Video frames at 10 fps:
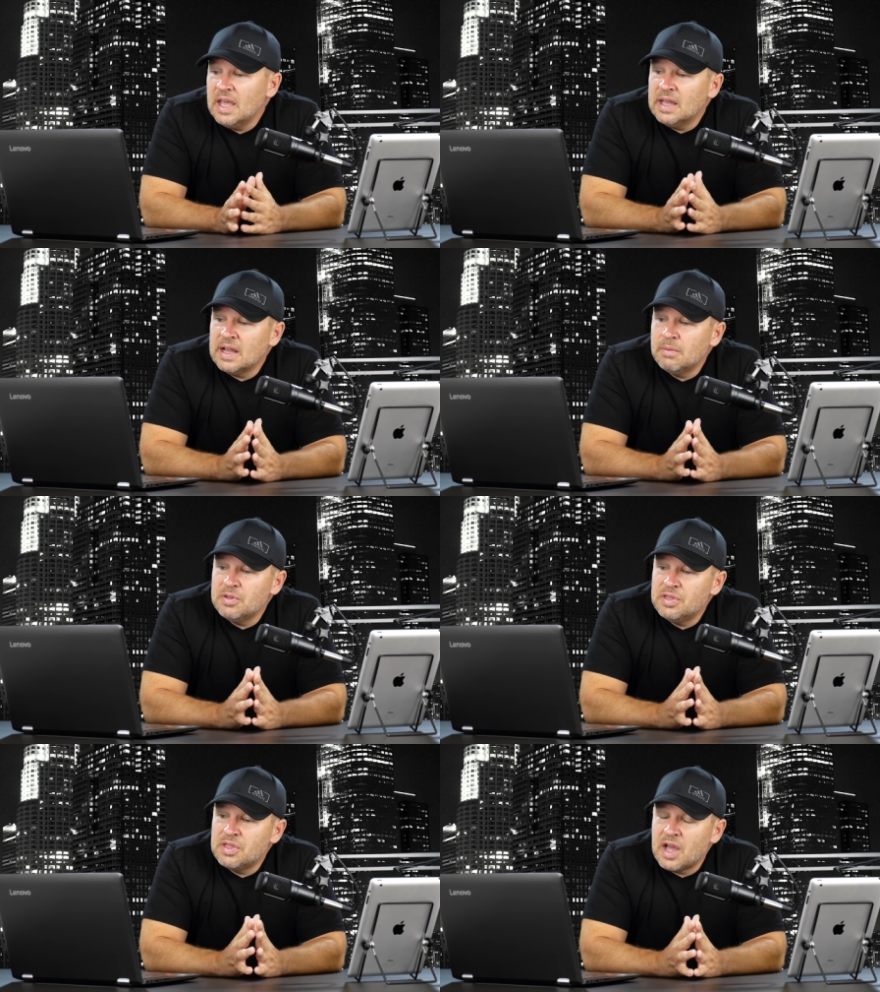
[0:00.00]
and I
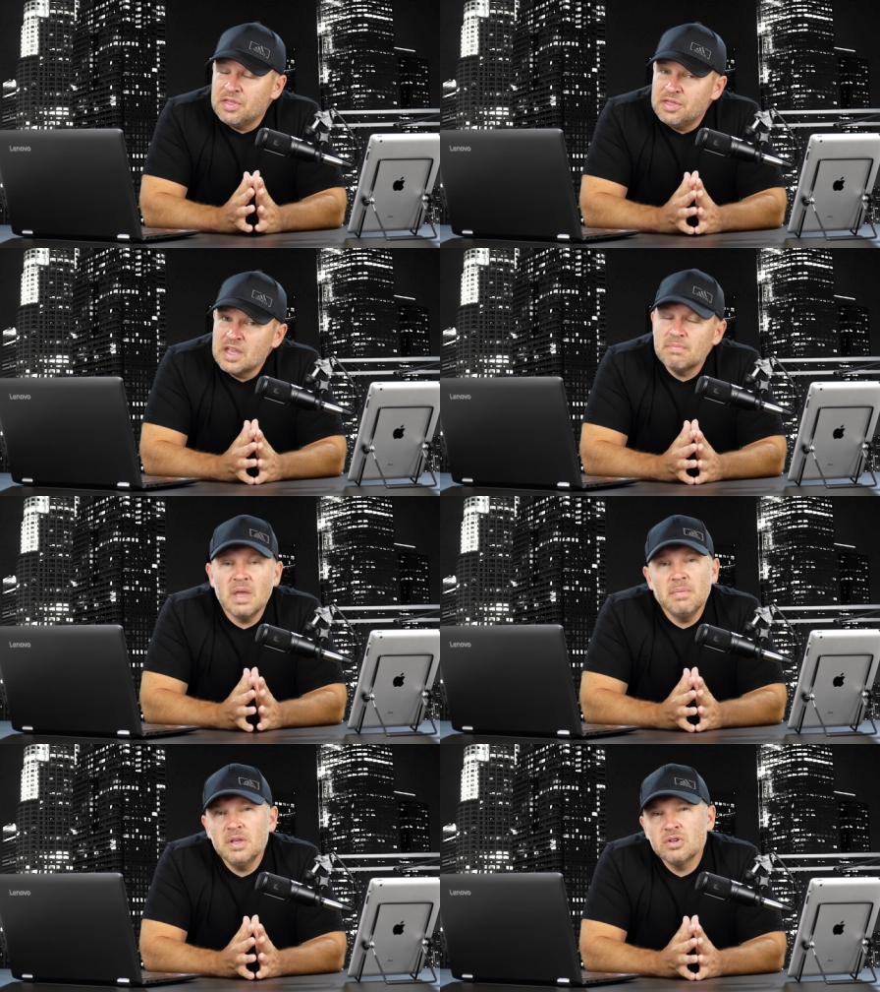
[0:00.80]
would th- I think
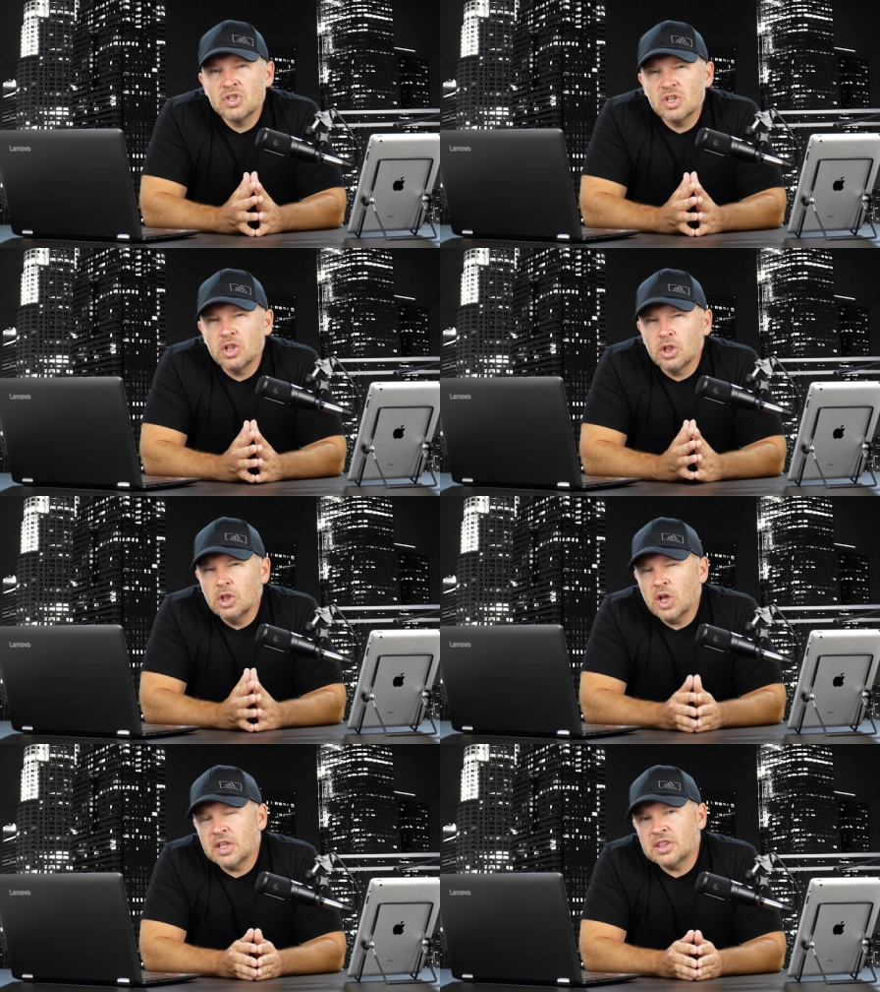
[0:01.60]
maybe you should
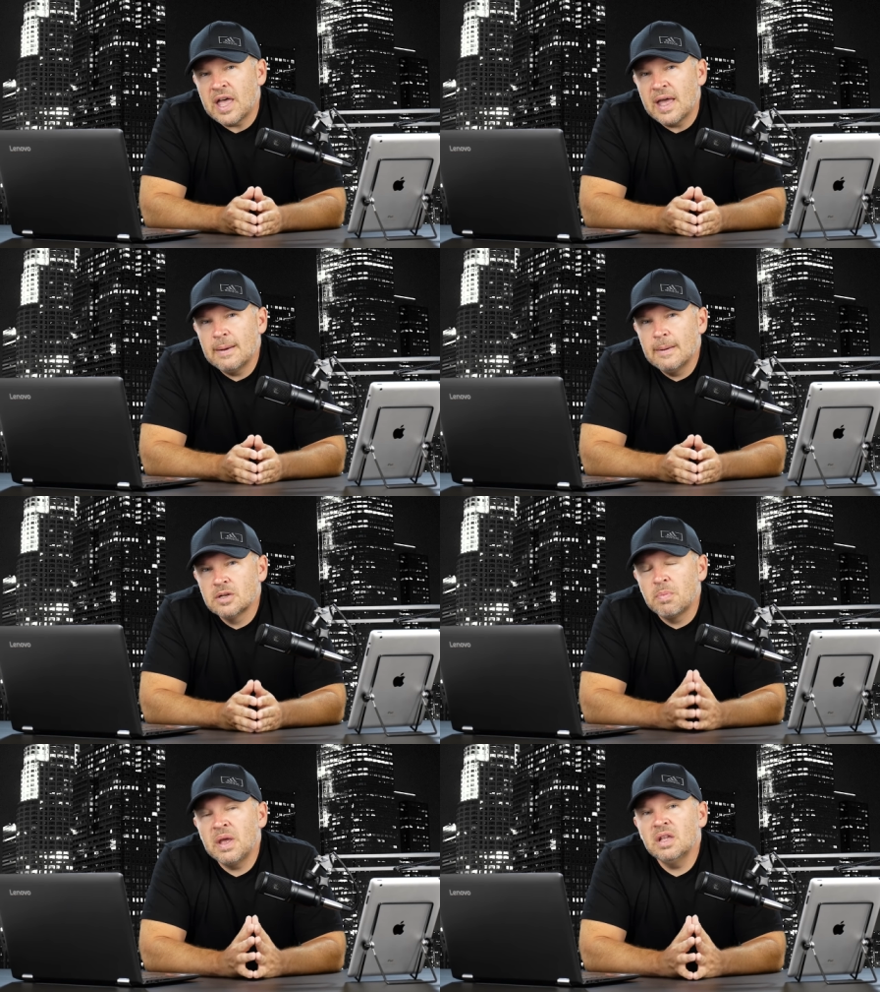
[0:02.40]
look at that
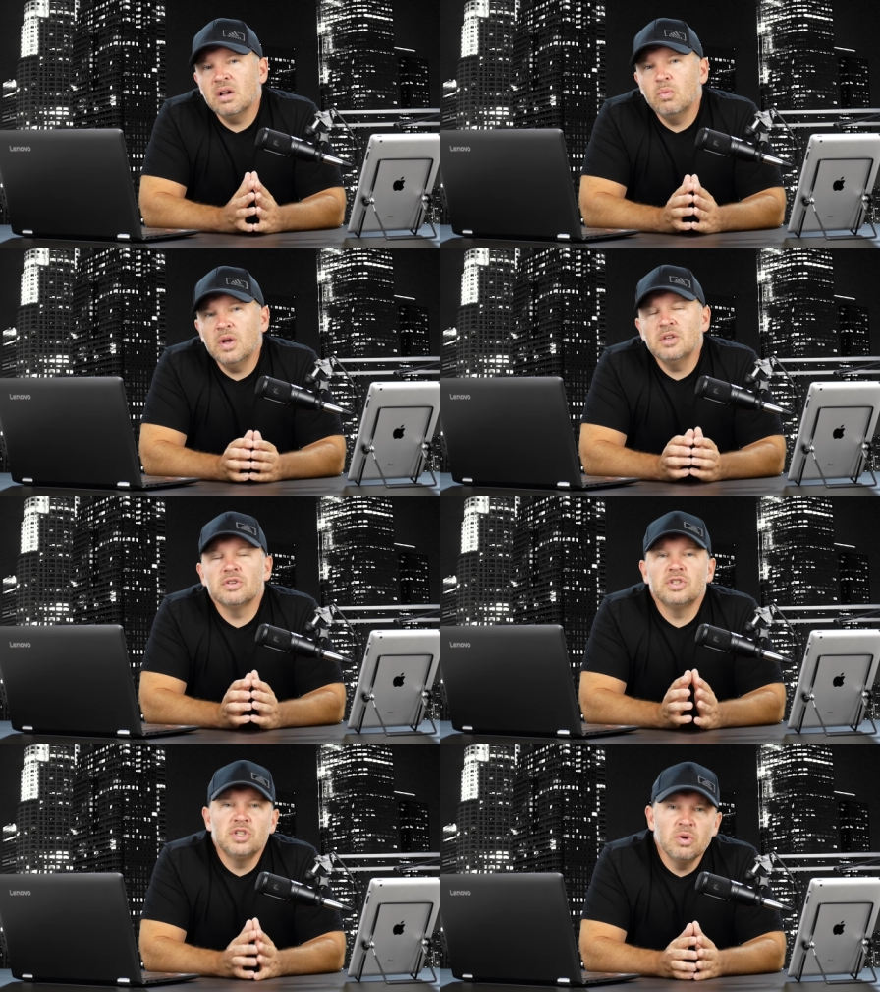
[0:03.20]
depending on what you're
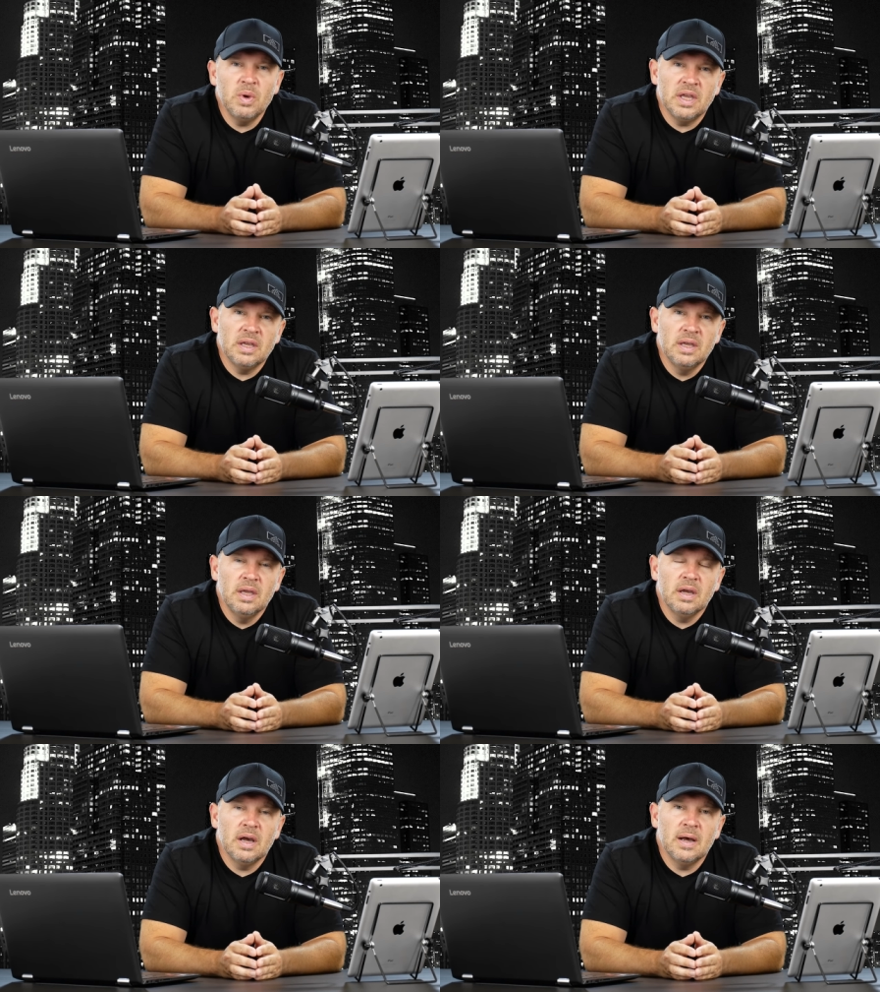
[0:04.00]
doing
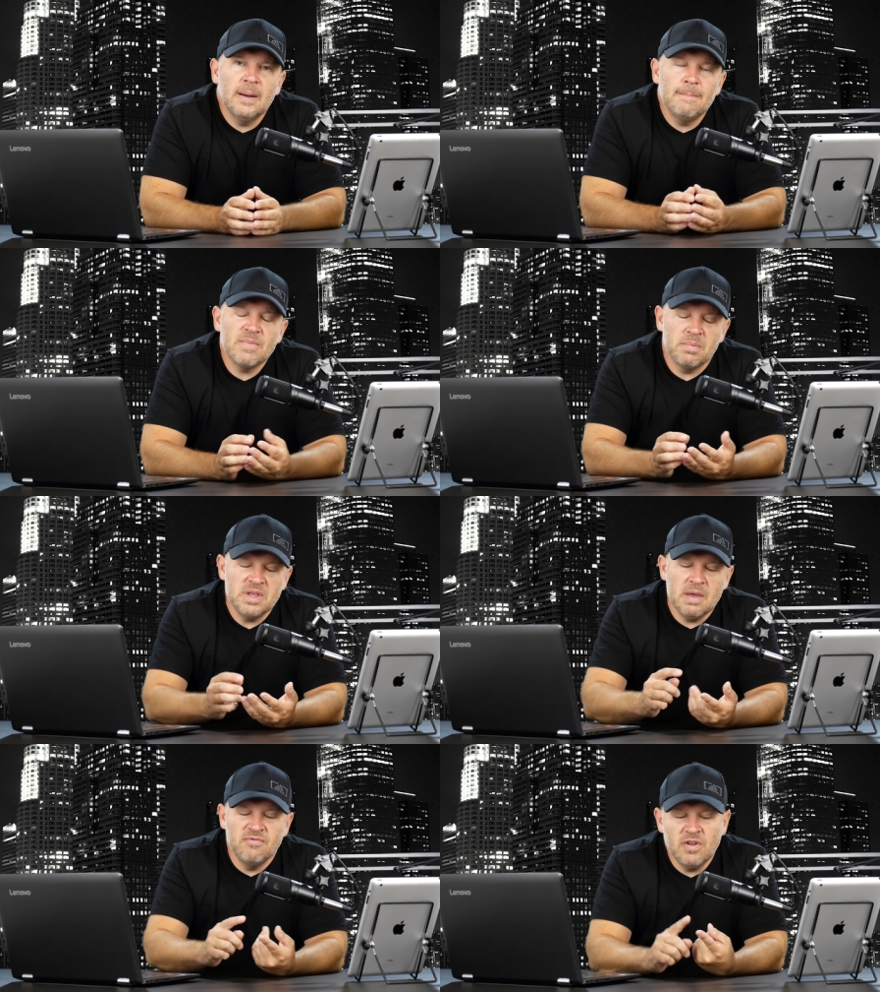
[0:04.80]
um, I
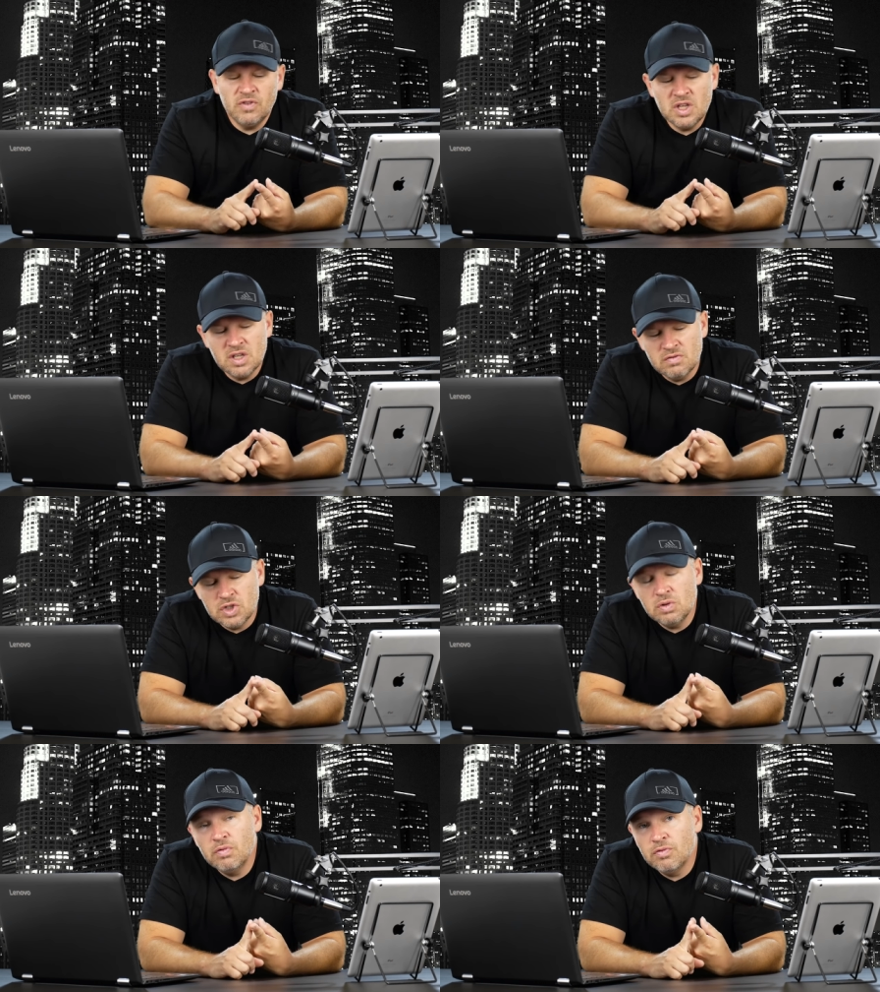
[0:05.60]
mean, the M50
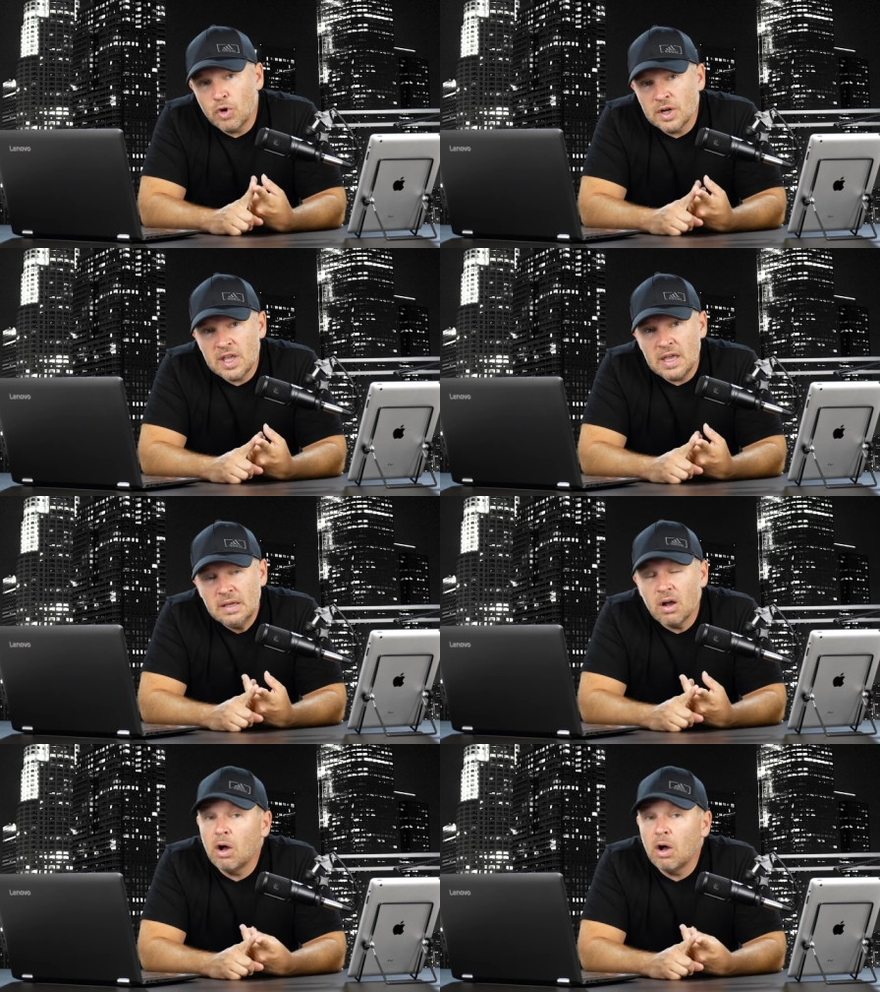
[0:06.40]
gives you 4K,